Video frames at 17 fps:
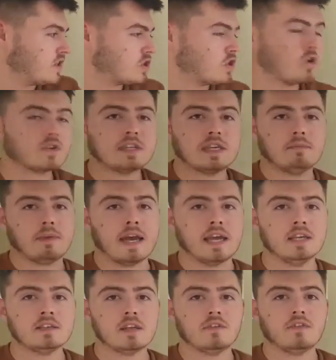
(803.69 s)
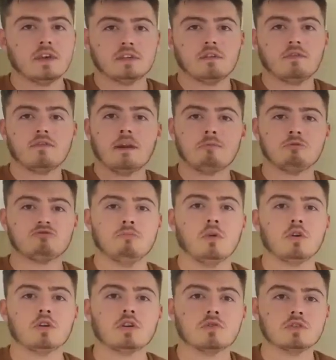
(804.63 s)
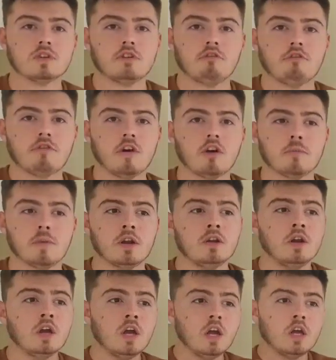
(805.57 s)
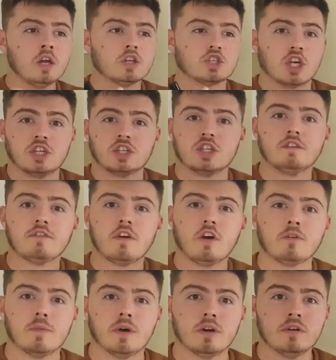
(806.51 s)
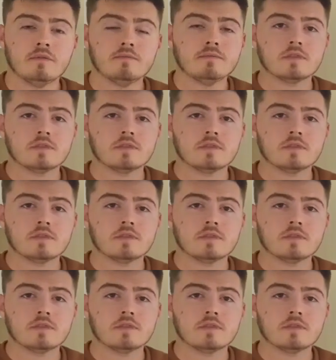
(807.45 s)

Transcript: toxin based, if it's inflammatory molecules in your environment, change the environment.